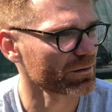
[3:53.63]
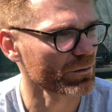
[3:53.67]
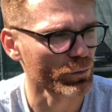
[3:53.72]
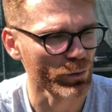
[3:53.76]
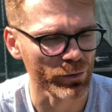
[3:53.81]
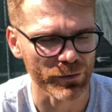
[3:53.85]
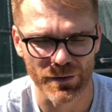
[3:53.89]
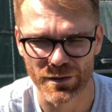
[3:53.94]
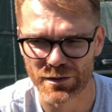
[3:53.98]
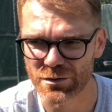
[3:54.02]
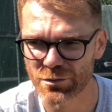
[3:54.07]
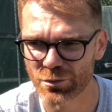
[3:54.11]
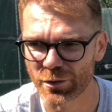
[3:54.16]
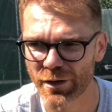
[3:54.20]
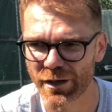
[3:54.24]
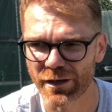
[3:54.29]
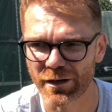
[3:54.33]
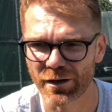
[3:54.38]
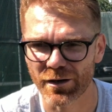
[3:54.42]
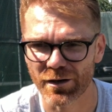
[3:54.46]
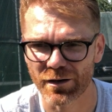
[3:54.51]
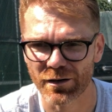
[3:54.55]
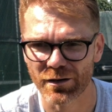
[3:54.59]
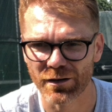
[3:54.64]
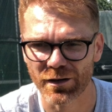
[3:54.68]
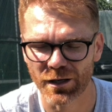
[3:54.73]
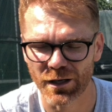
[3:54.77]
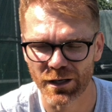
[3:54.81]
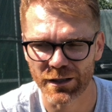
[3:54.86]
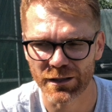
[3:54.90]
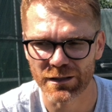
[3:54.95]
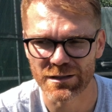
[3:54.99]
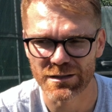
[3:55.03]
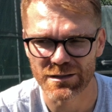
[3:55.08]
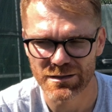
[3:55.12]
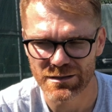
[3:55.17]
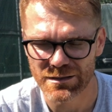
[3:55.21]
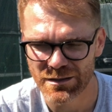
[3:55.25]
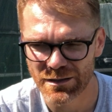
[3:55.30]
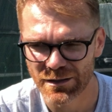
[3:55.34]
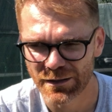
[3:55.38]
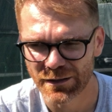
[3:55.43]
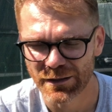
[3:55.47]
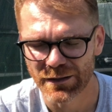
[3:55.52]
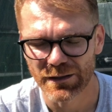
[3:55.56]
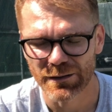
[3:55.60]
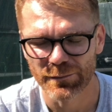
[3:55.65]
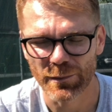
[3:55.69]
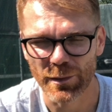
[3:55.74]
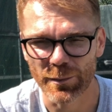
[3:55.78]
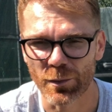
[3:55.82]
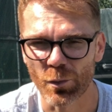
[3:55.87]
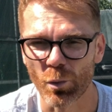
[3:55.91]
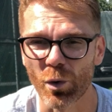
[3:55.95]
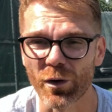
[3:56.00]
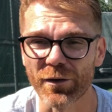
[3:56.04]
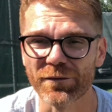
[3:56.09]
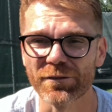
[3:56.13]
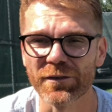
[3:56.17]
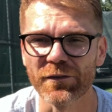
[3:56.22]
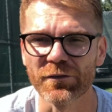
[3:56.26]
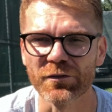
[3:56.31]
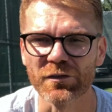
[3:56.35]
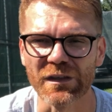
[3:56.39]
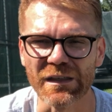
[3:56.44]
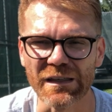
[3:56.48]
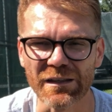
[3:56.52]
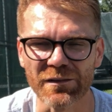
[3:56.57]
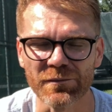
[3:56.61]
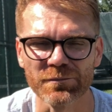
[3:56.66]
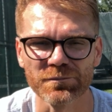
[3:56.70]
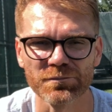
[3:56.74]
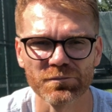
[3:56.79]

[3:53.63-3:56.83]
with this radar gun is maybe 115.